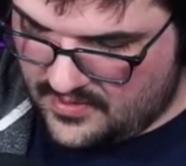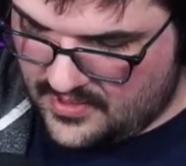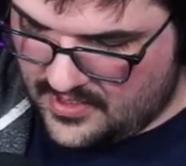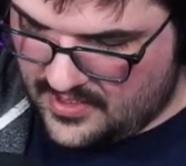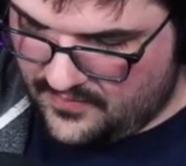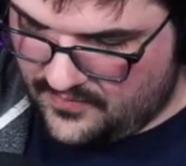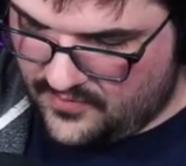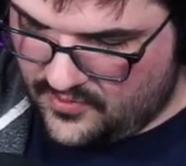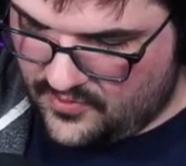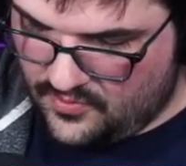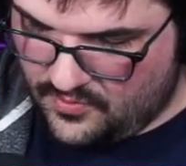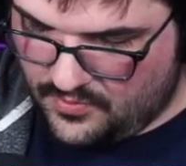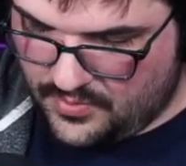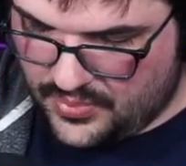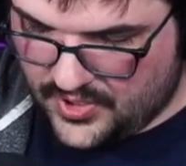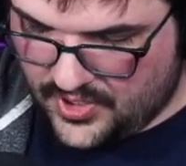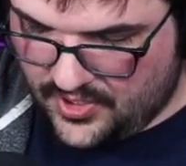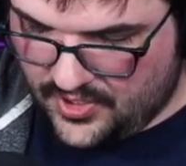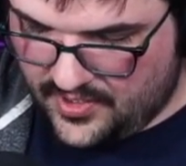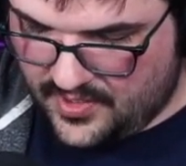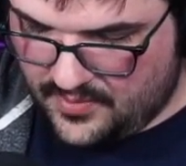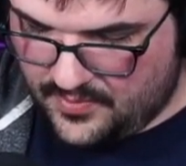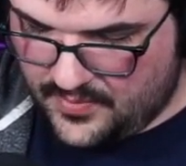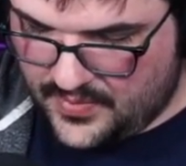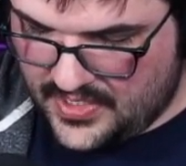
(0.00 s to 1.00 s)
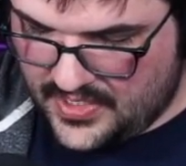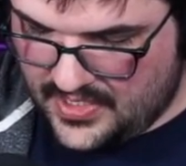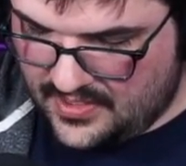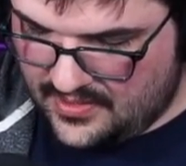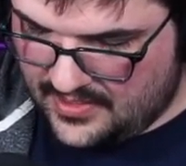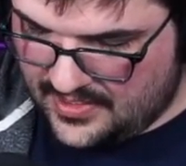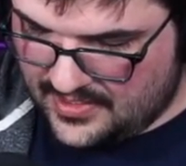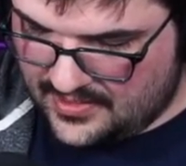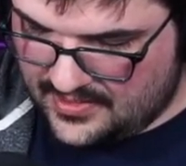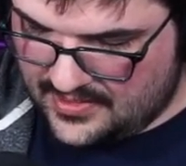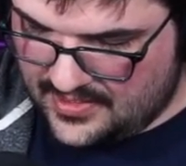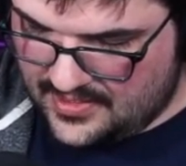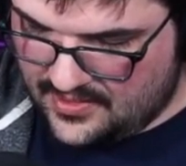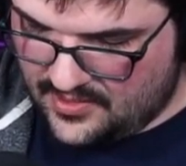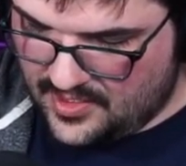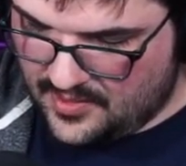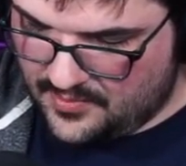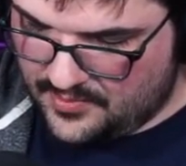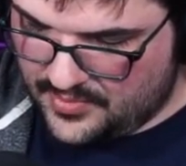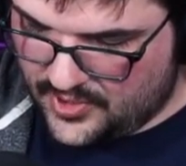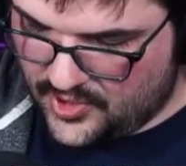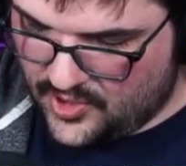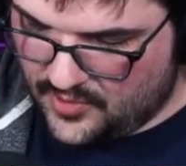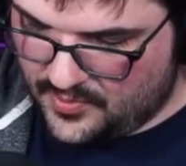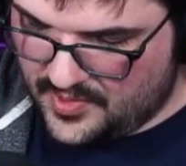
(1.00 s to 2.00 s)
And if you blur it a bit like this,
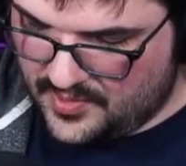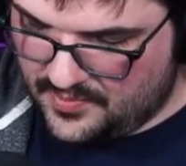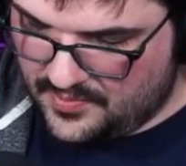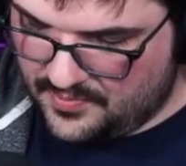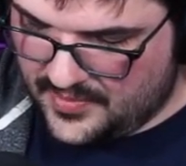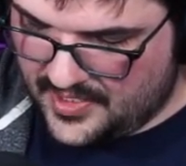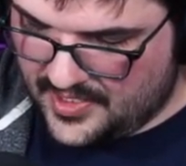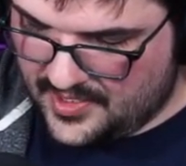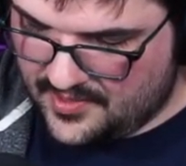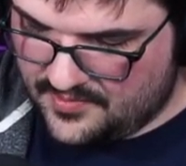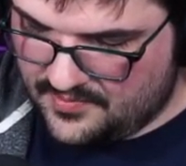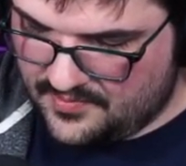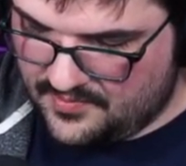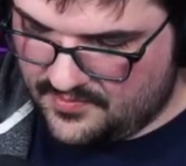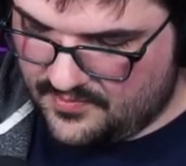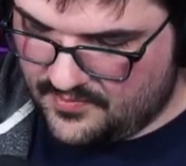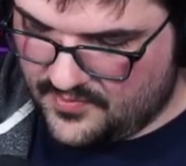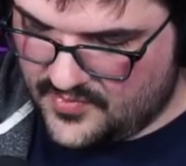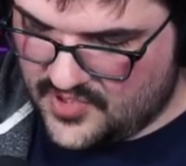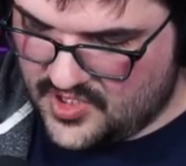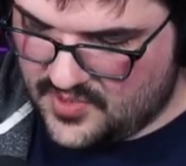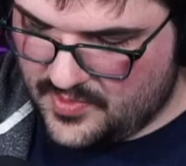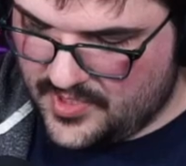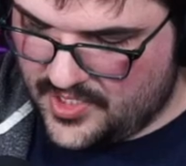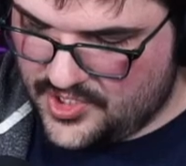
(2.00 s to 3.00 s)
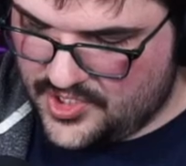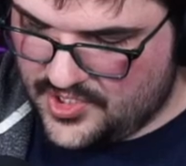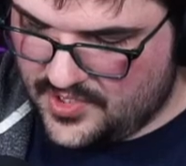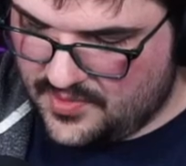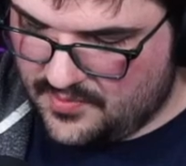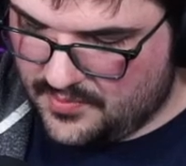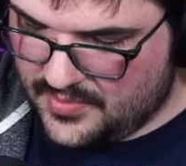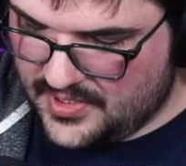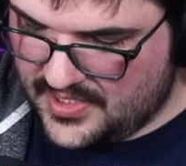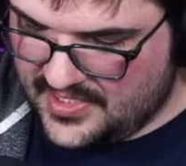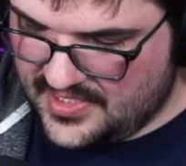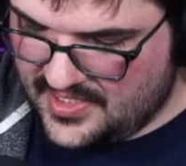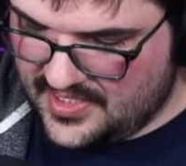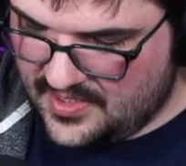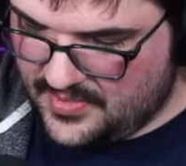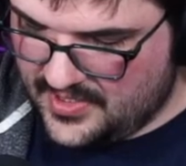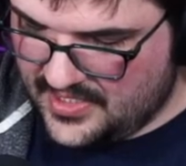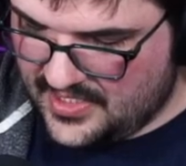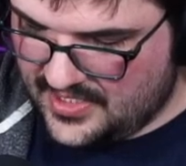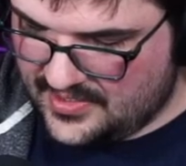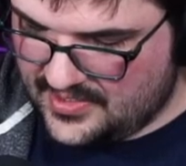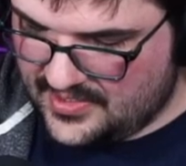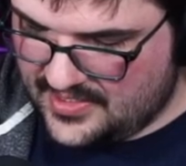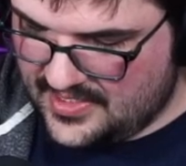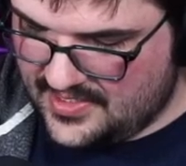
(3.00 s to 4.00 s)
not blur, but like smudge it and blend it a bit
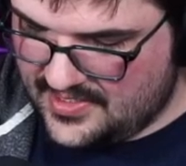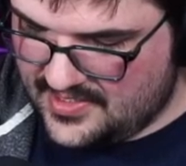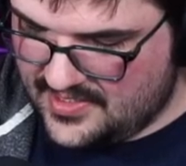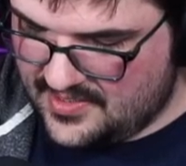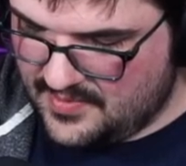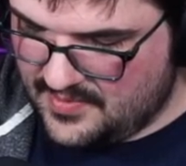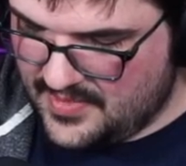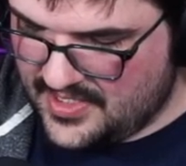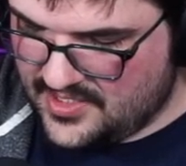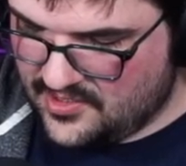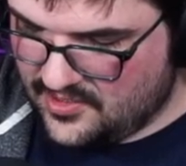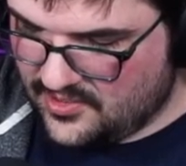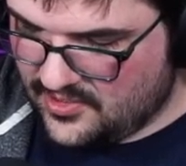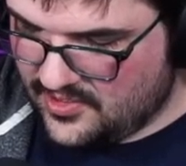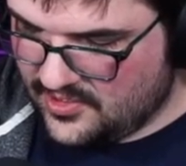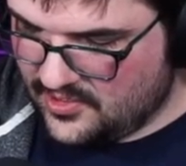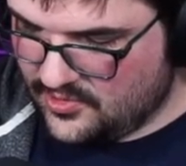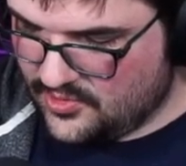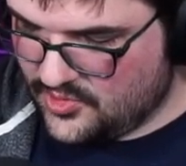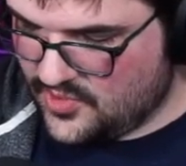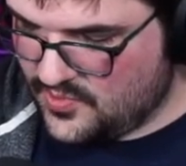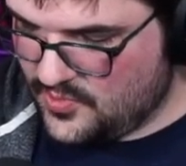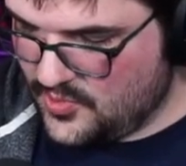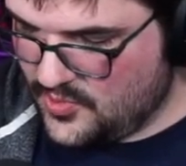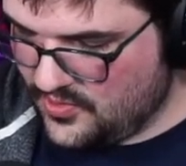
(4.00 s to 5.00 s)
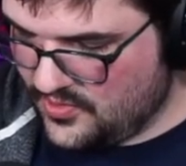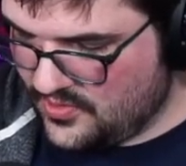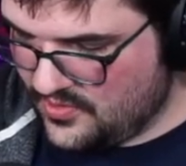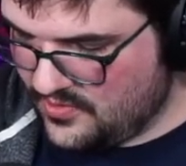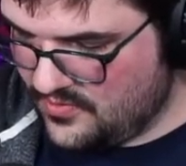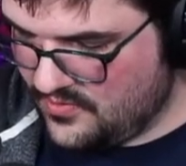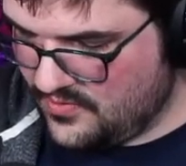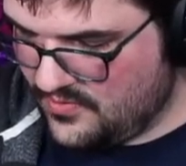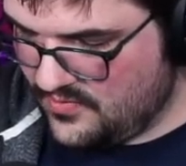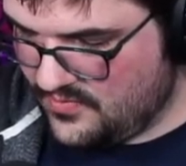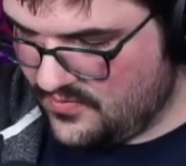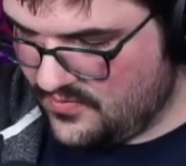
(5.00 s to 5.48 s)
like this, it makes it look a little smoother.